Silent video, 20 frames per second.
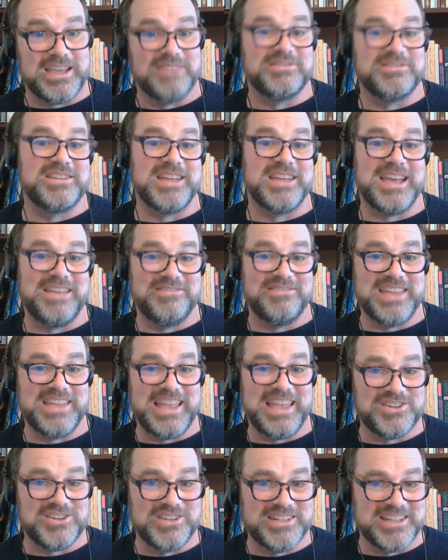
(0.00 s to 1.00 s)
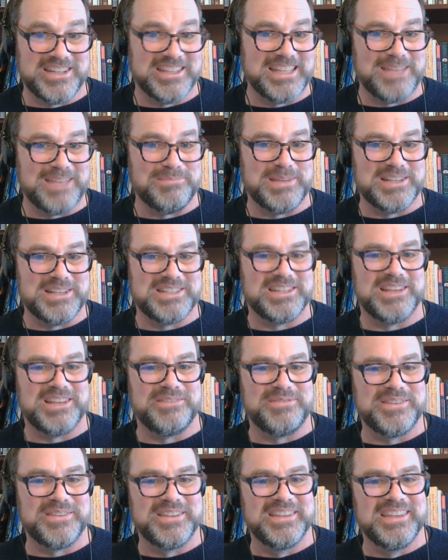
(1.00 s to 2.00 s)
I've I've actually done that
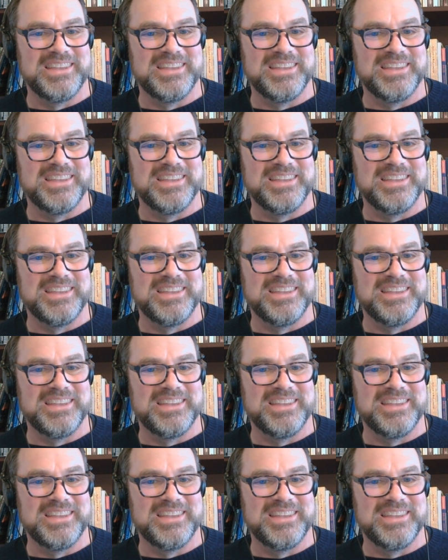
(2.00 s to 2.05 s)
myself,